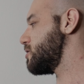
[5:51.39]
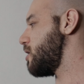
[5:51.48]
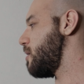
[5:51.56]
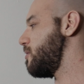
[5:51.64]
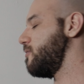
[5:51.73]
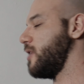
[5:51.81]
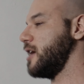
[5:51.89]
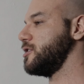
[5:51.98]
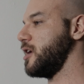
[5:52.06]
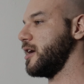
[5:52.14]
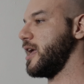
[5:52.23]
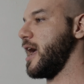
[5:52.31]
carb, and veg,
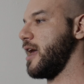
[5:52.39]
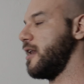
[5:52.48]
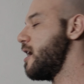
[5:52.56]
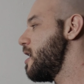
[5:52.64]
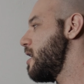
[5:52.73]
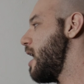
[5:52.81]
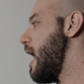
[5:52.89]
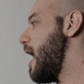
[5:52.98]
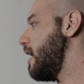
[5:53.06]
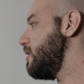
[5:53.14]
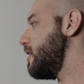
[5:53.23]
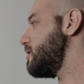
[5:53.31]
again,
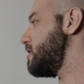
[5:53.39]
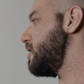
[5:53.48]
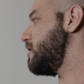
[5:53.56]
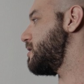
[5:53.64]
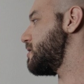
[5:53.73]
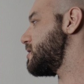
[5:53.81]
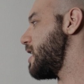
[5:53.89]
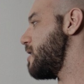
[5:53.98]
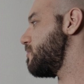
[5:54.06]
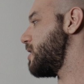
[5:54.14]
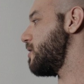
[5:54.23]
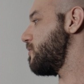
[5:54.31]
I like to eat the
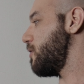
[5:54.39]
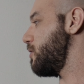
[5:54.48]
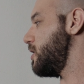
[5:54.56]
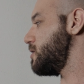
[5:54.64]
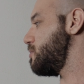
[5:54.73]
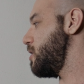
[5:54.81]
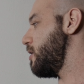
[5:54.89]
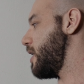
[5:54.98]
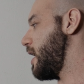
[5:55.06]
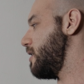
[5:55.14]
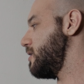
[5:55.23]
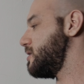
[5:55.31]
same thing for this meal
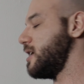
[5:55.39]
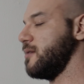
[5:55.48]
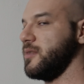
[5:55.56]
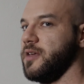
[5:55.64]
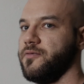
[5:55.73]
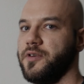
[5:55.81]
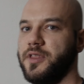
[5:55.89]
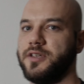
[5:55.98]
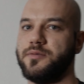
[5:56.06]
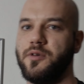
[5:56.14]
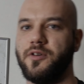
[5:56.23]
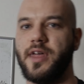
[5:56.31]
and the same thing for
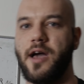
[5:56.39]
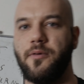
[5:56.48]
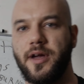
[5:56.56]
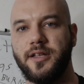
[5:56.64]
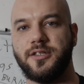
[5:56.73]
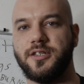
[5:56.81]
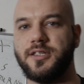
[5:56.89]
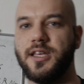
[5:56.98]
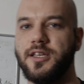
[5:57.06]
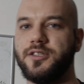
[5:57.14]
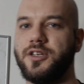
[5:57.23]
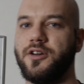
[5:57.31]
this meal. That way it's just
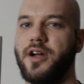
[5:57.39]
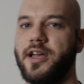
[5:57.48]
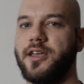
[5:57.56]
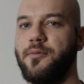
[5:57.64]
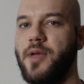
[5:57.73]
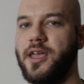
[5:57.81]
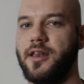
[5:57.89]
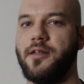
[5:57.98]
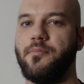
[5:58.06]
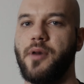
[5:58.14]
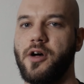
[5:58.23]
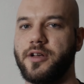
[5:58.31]
easier. I can make it
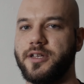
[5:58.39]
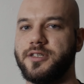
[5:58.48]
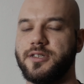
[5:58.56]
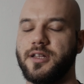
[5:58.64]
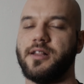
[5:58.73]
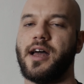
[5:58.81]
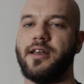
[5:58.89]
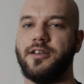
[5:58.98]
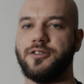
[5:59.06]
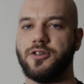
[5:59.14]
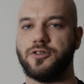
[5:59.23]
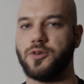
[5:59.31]
in bulk. It's just a lot
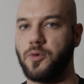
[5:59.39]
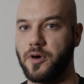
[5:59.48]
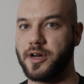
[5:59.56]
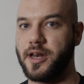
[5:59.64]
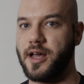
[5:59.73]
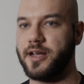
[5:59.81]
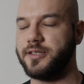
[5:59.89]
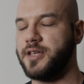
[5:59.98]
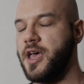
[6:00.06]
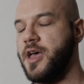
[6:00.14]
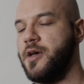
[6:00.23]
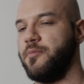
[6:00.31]
easier to
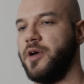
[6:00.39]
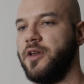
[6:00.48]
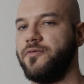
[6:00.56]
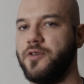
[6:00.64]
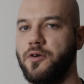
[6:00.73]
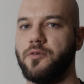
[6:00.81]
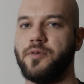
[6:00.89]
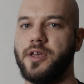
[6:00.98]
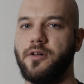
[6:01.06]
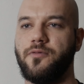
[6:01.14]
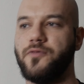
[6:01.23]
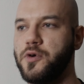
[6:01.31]
organize. But if you're a
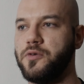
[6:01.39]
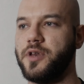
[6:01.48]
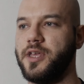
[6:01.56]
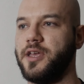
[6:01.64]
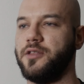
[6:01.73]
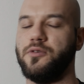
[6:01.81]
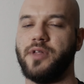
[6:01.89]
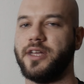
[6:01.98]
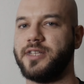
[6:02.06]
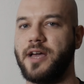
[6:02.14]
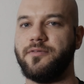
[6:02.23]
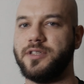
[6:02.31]
real foodie and you
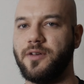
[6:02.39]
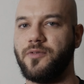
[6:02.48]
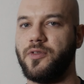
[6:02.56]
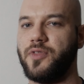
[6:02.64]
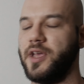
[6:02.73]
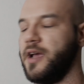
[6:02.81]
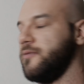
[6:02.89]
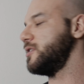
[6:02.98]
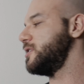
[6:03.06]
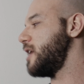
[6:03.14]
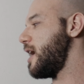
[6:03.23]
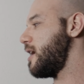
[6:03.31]
like to have a different thing
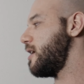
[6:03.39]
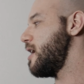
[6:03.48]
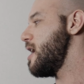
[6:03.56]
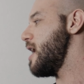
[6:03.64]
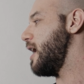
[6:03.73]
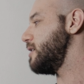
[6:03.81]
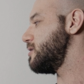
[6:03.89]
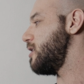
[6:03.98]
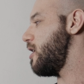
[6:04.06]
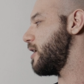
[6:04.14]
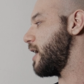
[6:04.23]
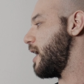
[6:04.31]
day, as
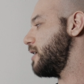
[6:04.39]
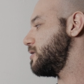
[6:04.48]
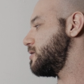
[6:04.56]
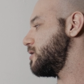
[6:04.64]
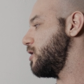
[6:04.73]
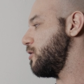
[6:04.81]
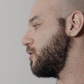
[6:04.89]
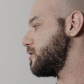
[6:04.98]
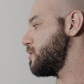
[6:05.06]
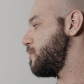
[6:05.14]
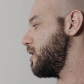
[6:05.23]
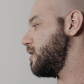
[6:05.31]
long as, you know,
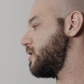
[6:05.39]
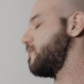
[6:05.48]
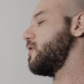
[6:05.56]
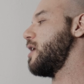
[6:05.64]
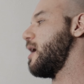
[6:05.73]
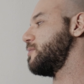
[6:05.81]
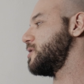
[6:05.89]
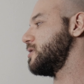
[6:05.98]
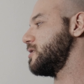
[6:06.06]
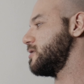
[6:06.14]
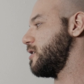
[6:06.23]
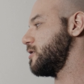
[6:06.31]
there's a million different
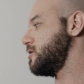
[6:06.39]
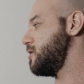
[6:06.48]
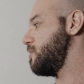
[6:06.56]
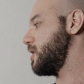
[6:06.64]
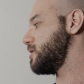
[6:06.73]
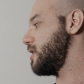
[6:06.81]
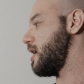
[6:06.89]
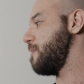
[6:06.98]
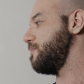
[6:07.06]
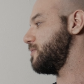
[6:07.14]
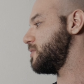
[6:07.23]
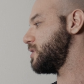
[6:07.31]
options, as long as you mix it
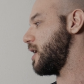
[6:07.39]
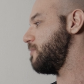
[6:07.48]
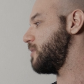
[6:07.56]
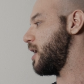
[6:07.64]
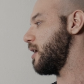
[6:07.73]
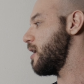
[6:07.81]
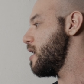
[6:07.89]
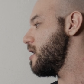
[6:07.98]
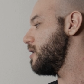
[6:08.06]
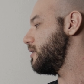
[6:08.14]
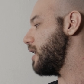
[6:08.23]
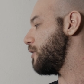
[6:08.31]
up, same thing.
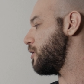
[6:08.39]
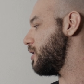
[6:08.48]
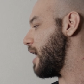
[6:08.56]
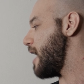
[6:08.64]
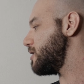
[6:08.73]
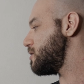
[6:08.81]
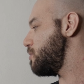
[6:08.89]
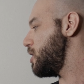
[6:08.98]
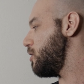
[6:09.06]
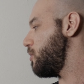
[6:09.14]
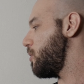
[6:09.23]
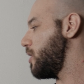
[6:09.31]
Now the last
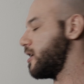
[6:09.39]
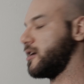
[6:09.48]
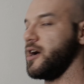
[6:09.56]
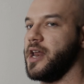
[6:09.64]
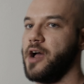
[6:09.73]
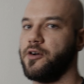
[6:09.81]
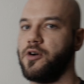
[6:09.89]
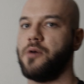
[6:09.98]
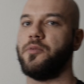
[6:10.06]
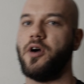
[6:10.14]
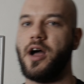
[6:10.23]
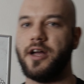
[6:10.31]
meal we want to cut out
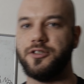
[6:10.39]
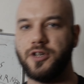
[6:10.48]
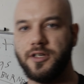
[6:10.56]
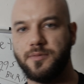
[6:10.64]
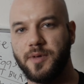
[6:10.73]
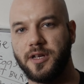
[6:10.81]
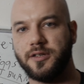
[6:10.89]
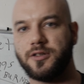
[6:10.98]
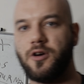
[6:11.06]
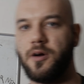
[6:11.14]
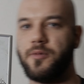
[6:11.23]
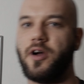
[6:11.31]
carbohydrates because
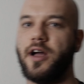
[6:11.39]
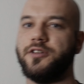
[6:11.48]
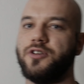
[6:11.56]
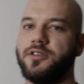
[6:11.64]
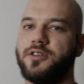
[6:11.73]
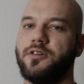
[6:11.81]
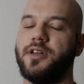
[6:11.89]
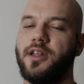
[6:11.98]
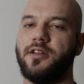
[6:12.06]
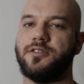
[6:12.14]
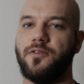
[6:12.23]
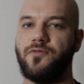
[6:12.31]
carbohydrates are
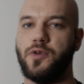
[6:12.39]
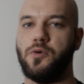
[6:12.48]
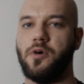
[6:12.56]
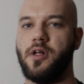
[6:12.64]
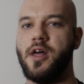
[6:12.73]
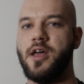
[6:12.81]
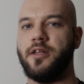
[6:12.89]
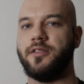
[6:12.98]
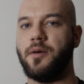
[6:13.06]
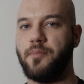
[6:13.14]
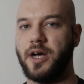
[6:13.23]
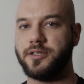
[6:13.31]
needed to fuel
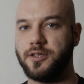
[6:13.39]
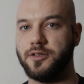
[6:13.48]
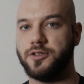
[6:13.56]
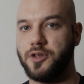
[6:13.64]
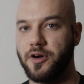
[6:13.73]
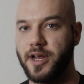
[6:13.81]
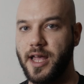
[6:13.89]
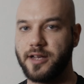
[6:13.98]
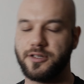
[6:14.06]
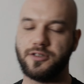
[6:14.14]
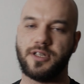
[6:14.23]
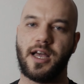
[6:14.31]
the muscles during
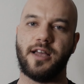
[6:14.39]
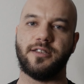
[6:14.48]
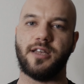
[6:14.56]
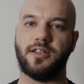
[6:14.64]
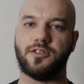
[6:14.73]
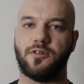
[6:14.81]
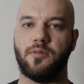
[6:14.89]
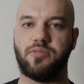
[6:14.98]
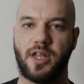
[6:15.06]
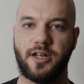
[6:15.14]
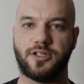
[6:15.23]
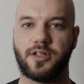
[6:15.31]
exercise and to
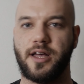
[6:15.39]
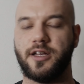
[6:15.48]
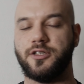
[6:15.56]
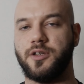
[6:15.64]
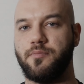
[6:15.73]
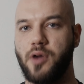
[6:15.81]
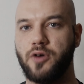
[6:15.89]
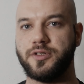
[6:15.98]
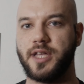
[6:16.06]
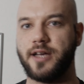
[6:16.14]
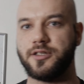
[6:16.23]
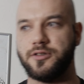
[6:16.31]
replenish glycogen
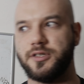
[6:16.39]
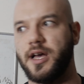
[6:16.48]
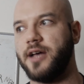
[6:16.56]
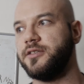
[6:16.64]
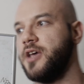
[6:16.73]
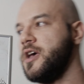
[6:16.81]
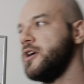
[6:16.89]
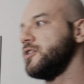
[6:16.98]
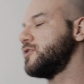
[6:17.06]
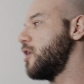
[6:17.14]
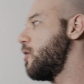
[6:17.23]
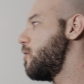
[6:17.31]
post-exercise.
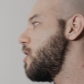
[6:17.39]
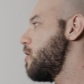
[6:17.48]
So